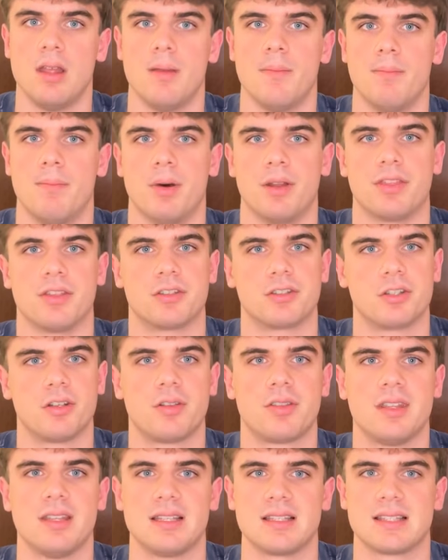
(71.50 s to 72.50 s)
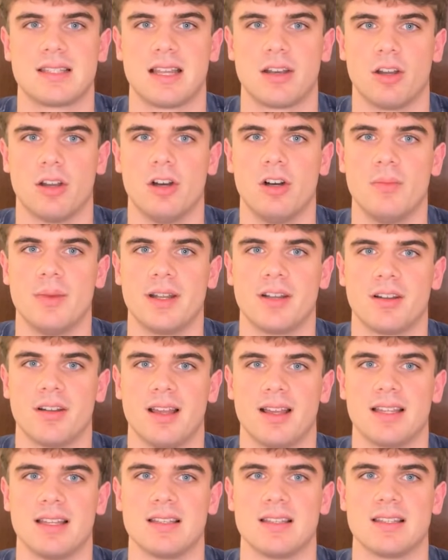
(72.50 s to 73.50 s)
but the truth is that our home
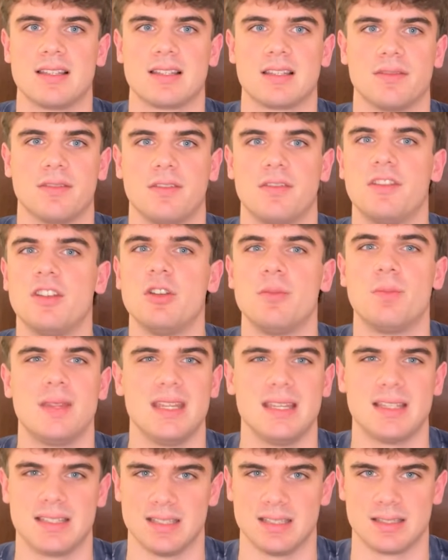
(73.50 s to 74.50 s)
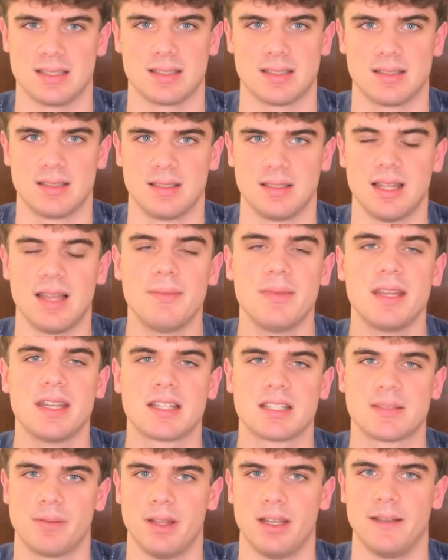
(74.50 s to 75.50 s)
internet consists of a few pieces. Let me
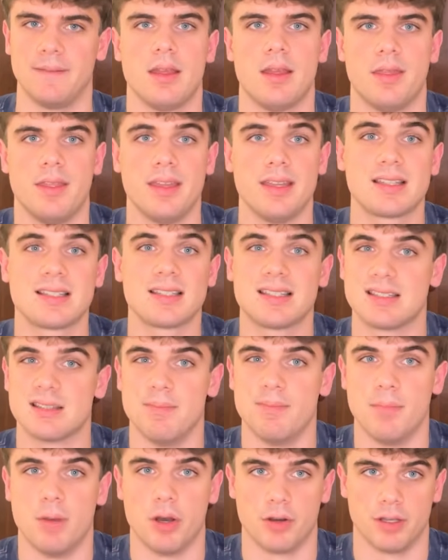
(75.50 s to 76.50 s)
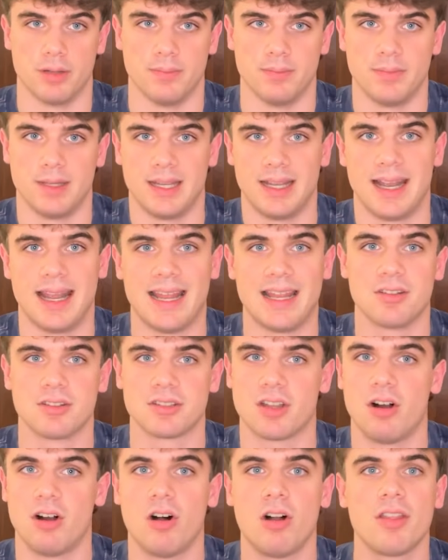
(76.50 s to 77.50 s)
explain. This is a modem. It
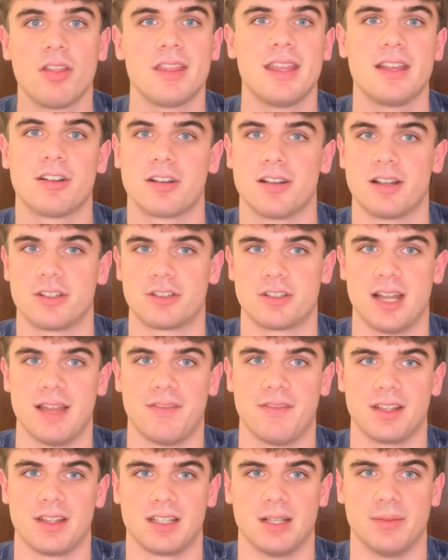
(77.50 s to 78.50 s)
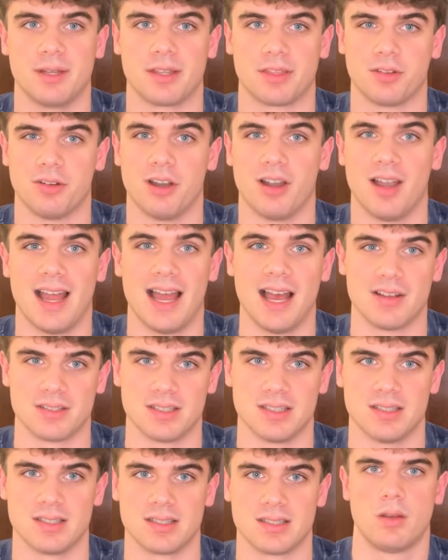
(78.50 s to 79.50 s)
handles all the internet traffic coming through our
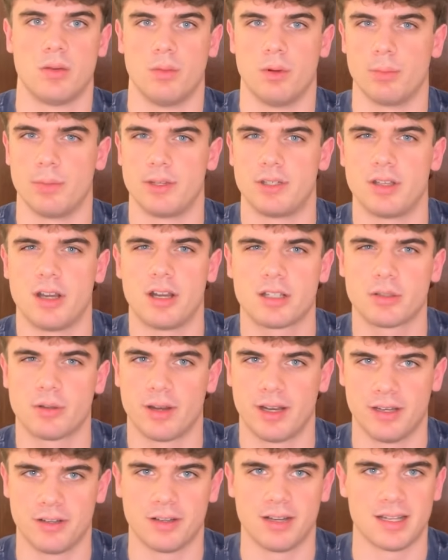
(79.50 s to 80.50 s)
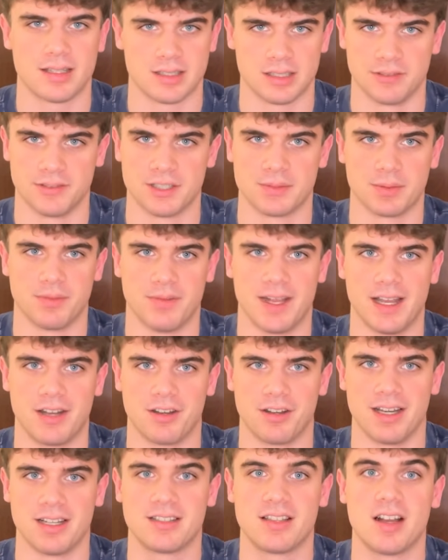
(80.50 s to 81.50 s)
houses. When we talk to our internet service
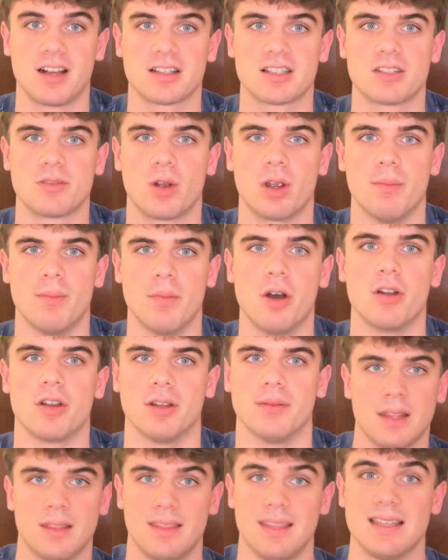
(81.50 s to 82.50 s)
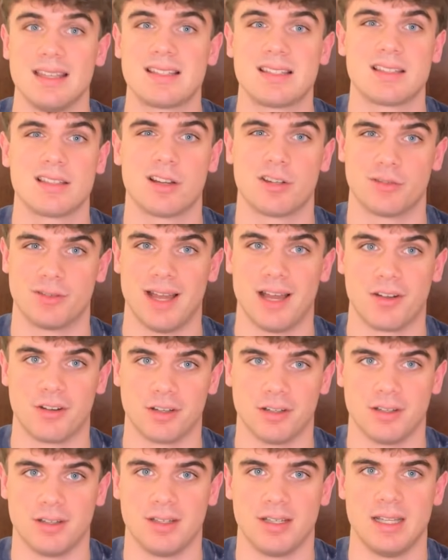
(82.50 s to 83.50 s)
provider, it talks to our modem. This is our
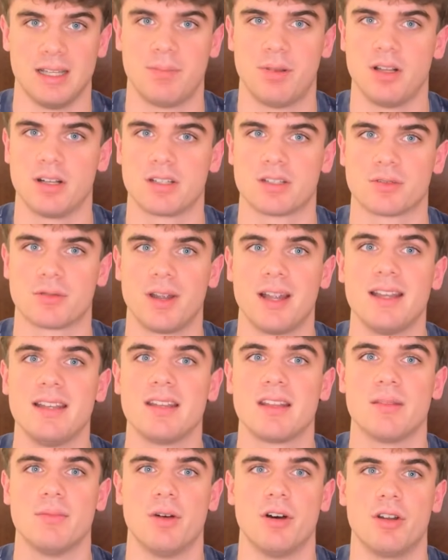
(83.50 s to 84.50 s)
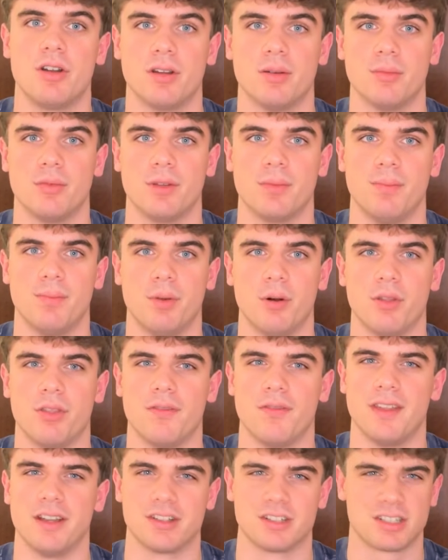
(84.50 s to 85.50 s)
router. It plugs right into the modem with both
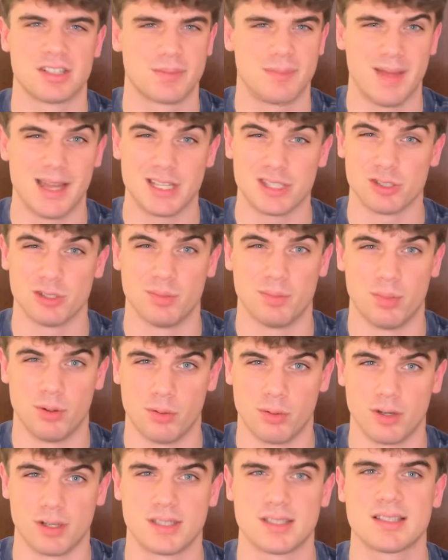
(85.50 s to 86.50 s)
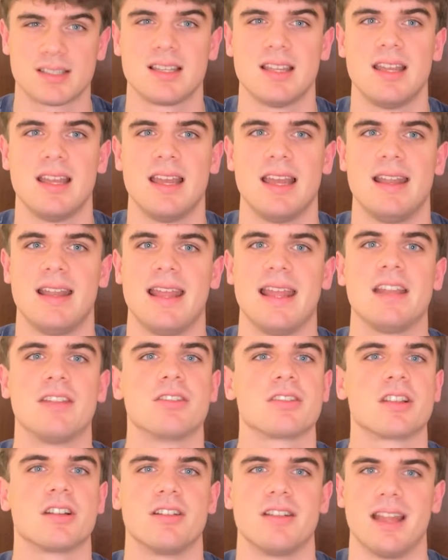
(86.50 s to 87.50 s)
of their special ports and
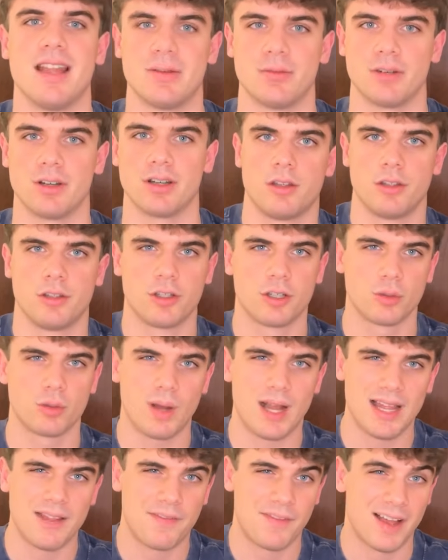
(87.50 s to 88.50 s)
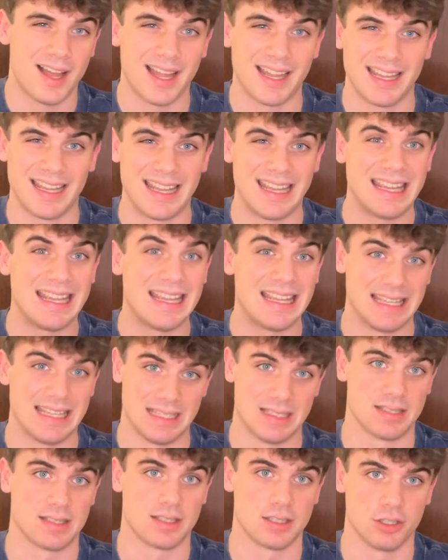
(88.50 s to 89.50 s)
handles our network. Your Wi-Fi
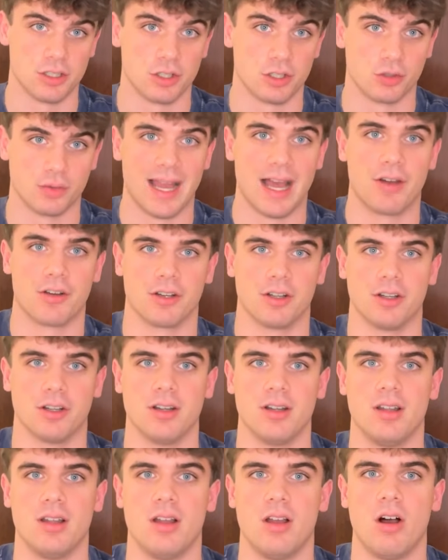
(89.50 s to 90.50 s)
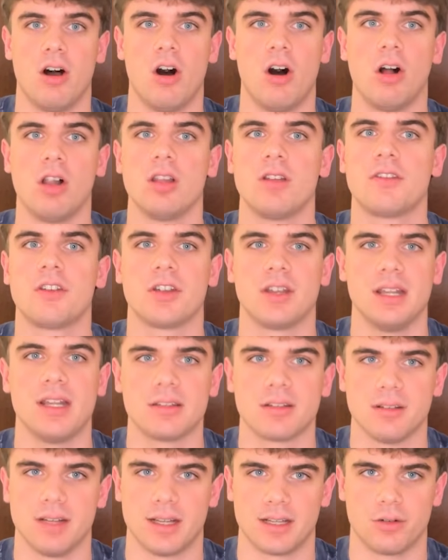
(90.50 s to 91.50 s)
is your router. All of your
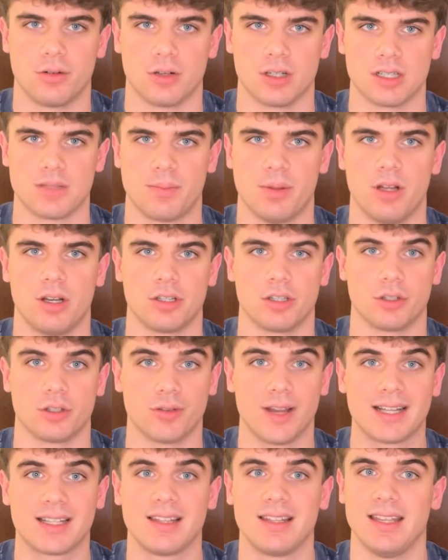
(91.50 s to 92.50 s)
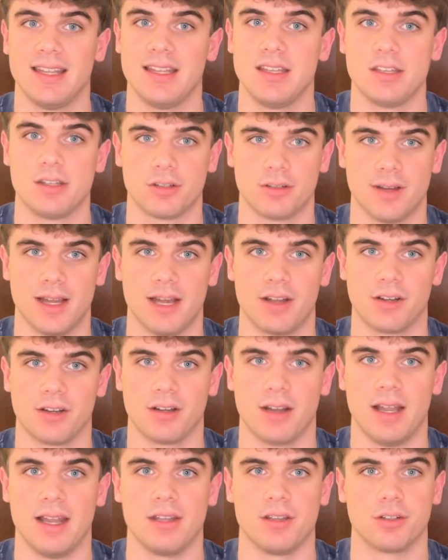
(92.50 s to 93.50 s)
Ethernet cords plug directly into your
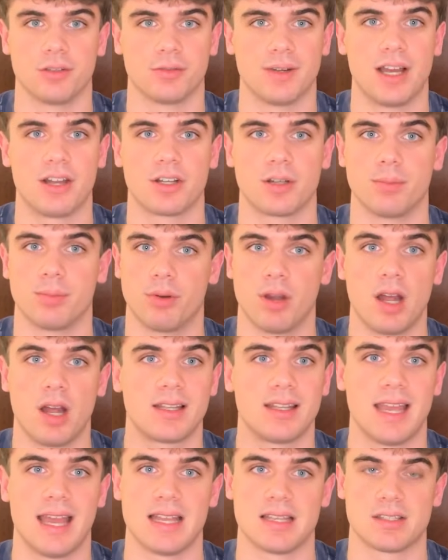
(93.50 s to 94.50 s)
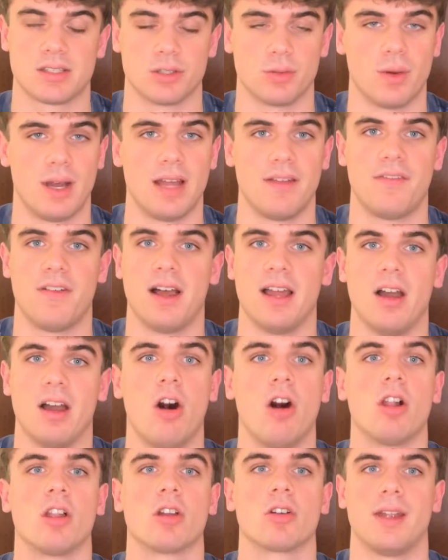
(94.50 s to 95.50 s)
router, and your router broadcasts your Wi-Fi
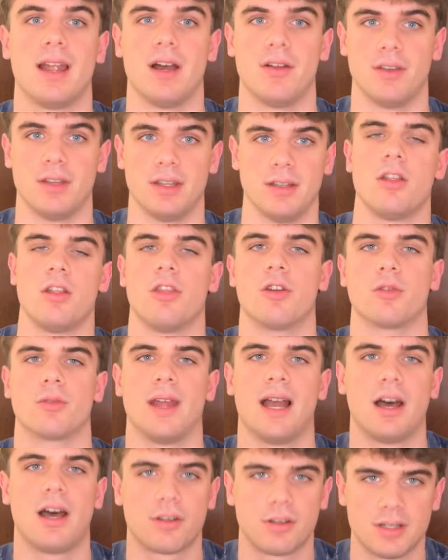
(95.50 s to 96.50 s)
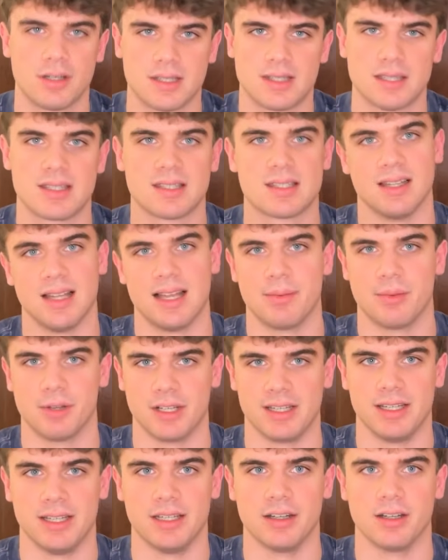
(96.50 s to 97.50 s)
all around it. The router is the
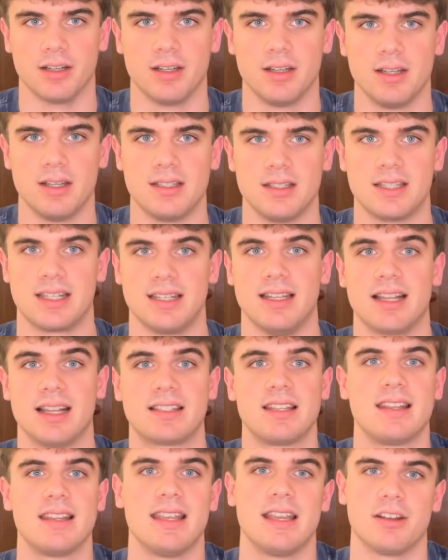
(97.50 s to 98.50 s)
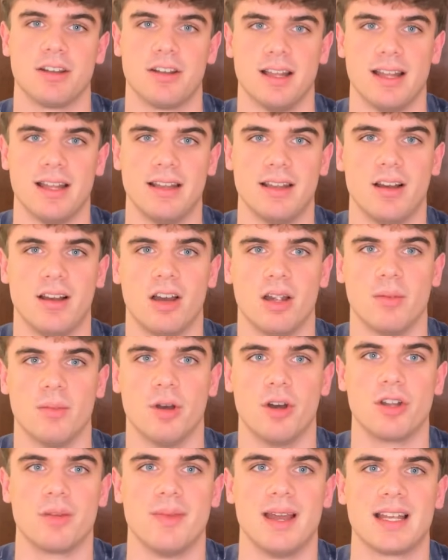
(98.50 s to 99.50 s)
celebrity here. To connect to the internet, our
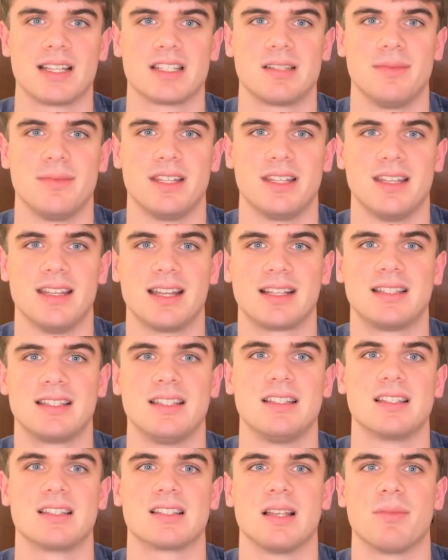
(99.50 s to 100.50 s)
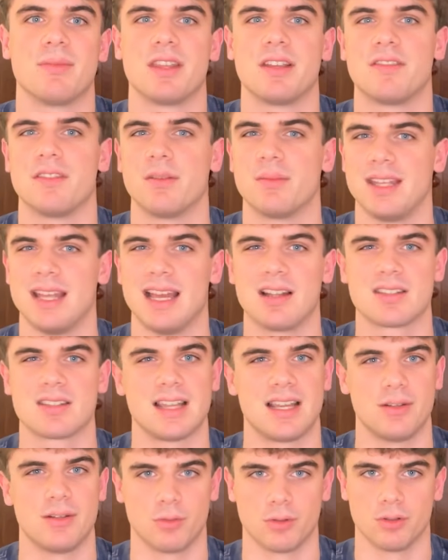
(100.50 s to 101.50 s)
modem has to be connected to something from the
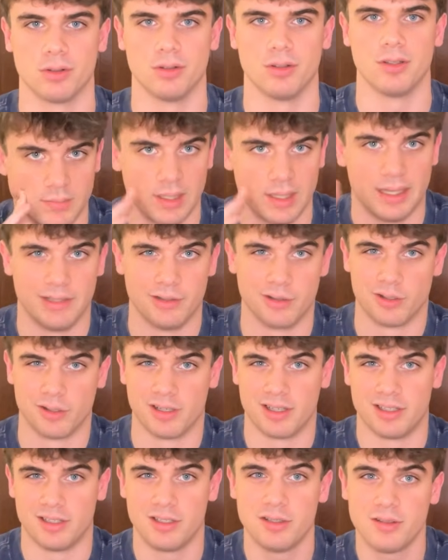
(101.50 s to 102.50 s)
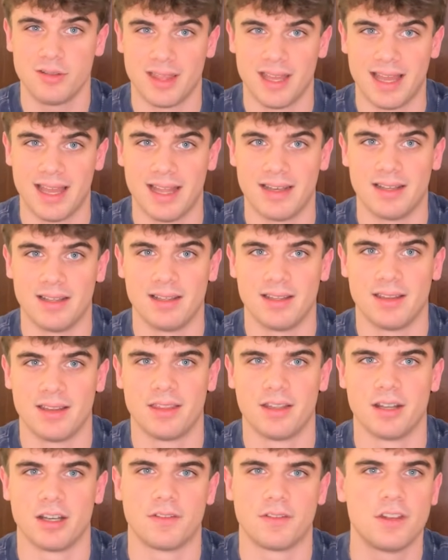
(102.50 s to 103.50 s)
outside world. In order to do that,
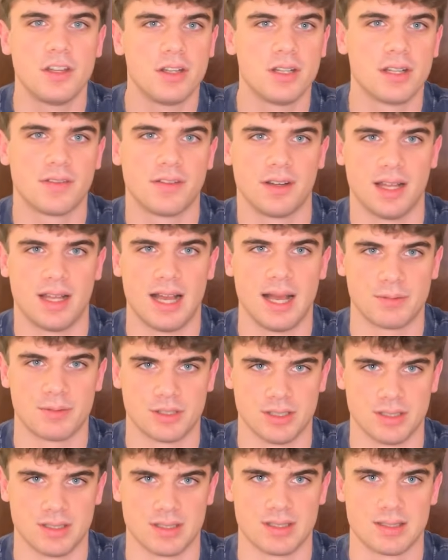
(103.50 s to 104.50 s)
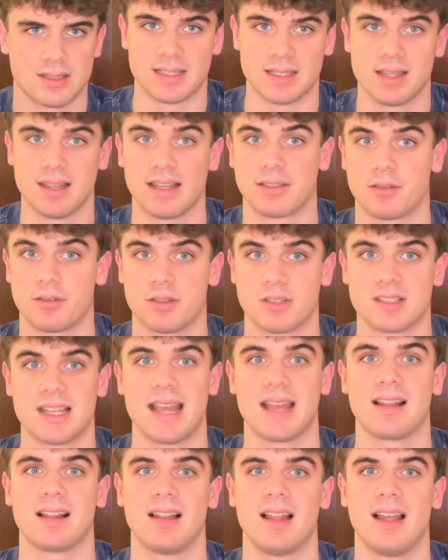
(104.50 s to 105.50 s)
there are a few different options, like through
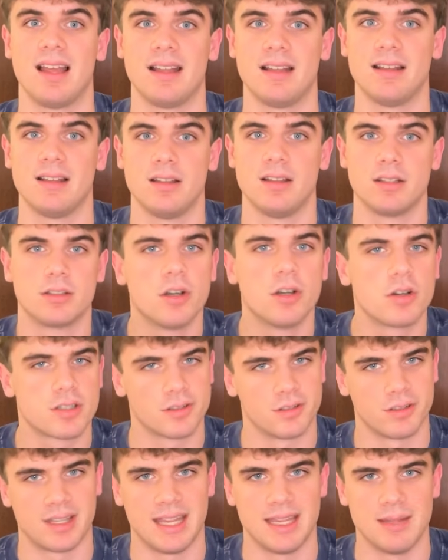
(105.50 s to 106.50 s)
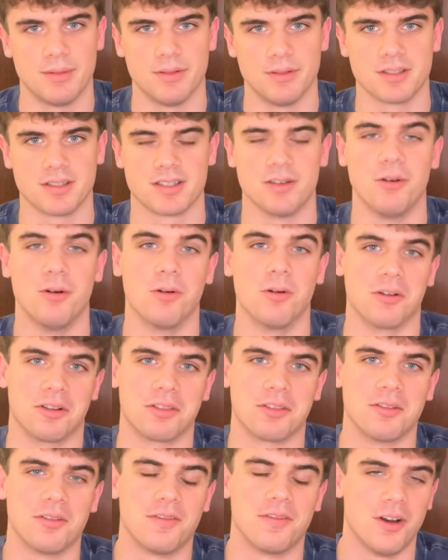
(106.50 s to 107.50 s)
satellite, coaxial cables, or
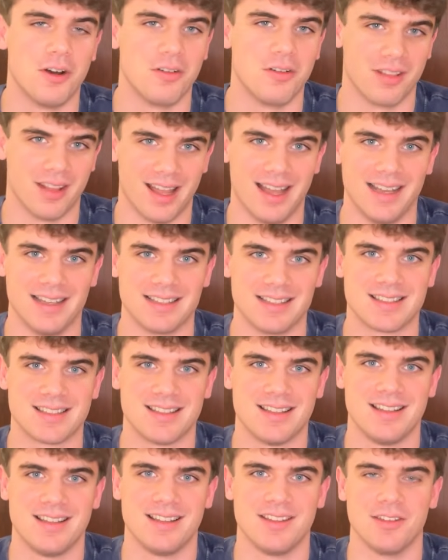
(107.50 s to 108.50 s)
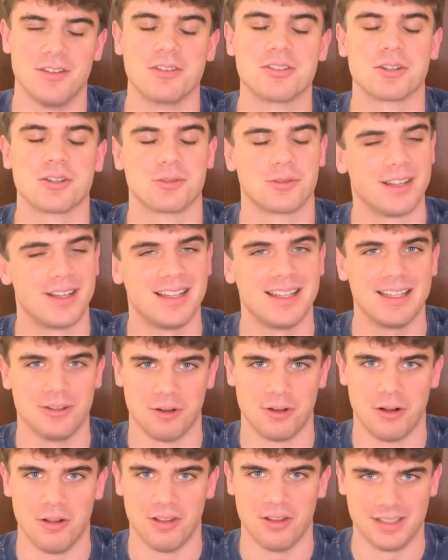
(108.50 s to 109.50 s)
through phone lines. Those are really
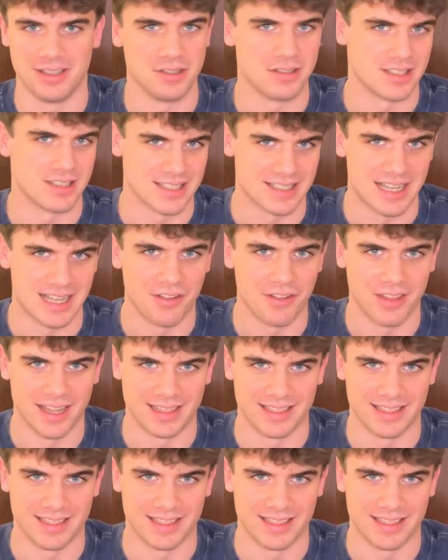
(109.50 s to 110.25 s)
old and used to sound like